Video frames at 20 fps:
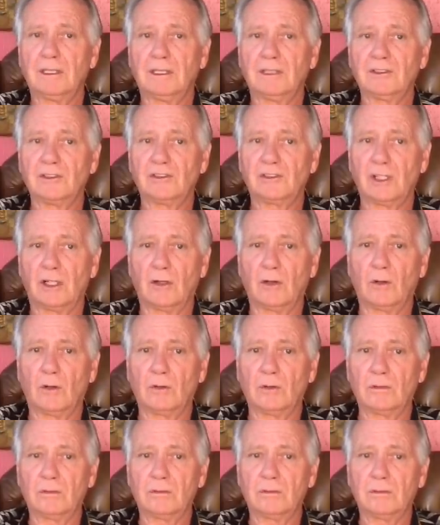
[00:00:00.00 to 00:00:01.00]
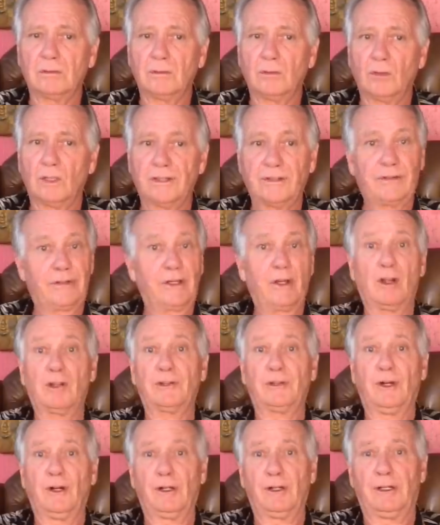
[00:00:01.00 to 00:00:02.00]
So what's the
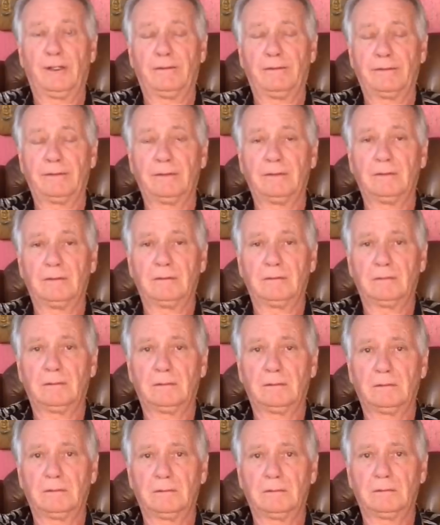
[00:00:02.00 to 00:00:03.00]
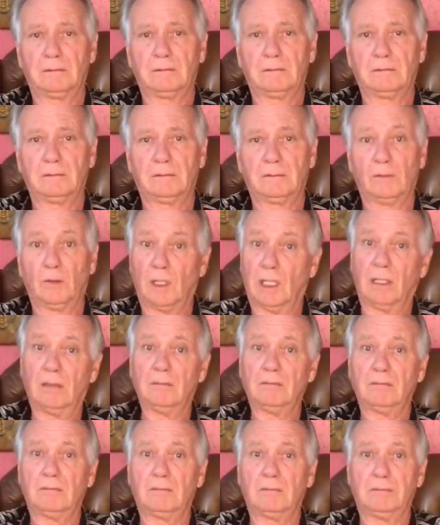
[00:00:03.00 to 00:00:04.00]
alternative?
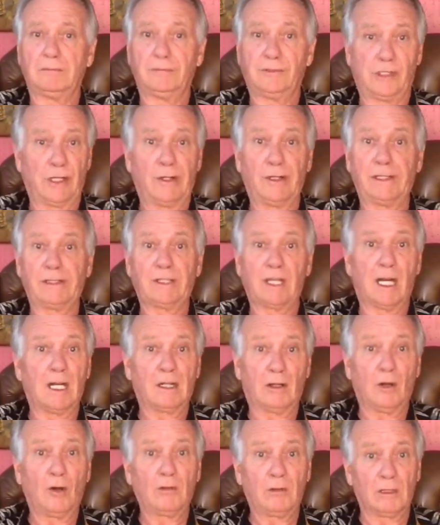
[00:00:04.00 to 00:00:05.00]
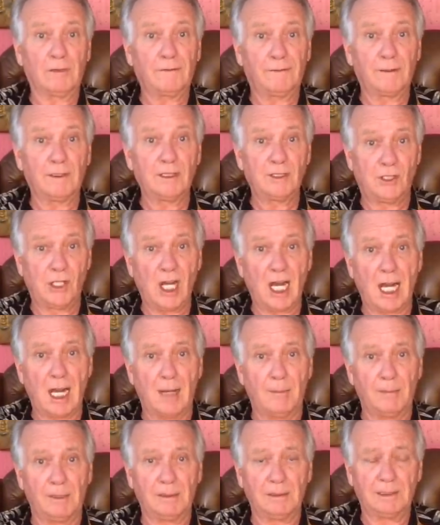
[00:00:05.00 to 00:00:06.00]
Well, Jerry's got to go look for a
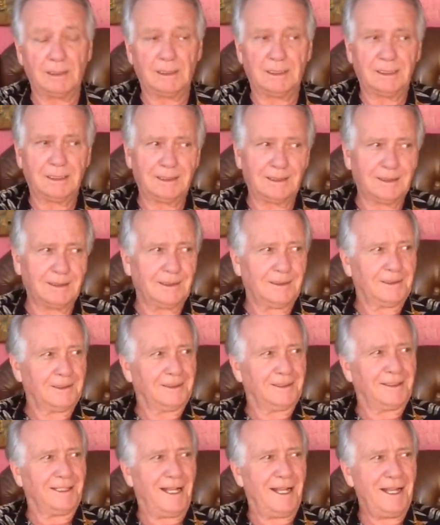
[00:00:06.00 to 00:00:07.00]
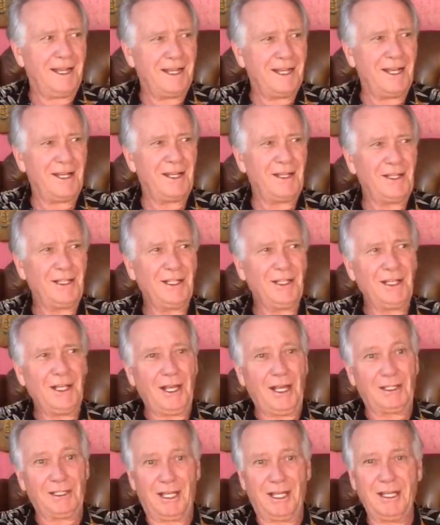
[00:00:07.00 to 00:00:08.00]
job.
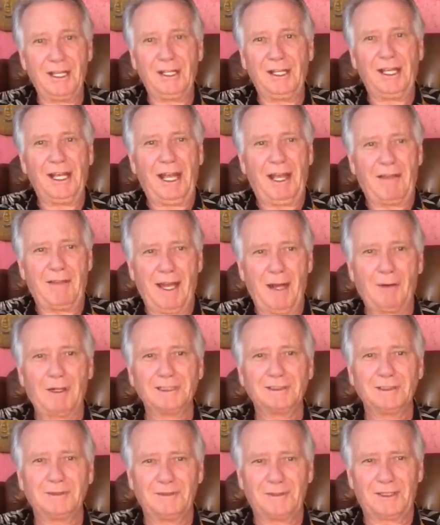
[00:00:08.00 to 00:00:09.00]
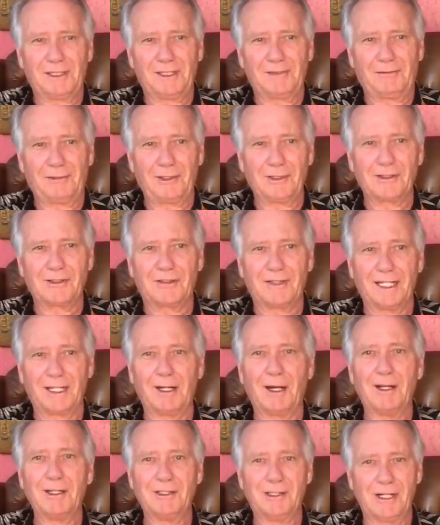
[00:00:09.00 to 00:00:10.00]
And that wasn't the first thing
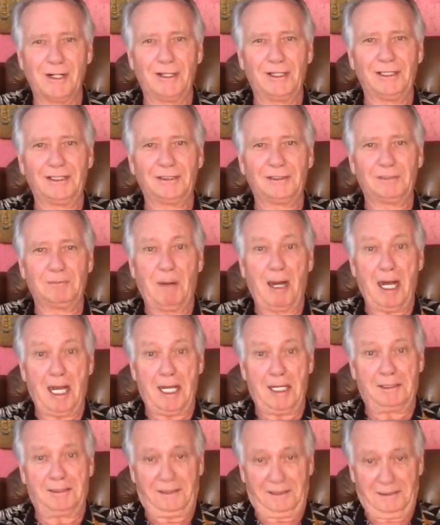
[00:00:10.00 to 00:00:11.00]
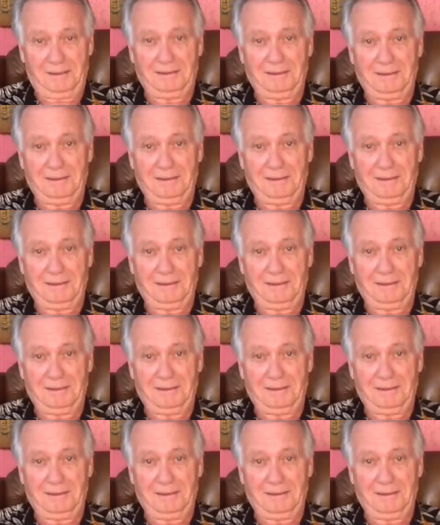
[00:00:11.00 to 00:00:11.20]
on Jerry's mind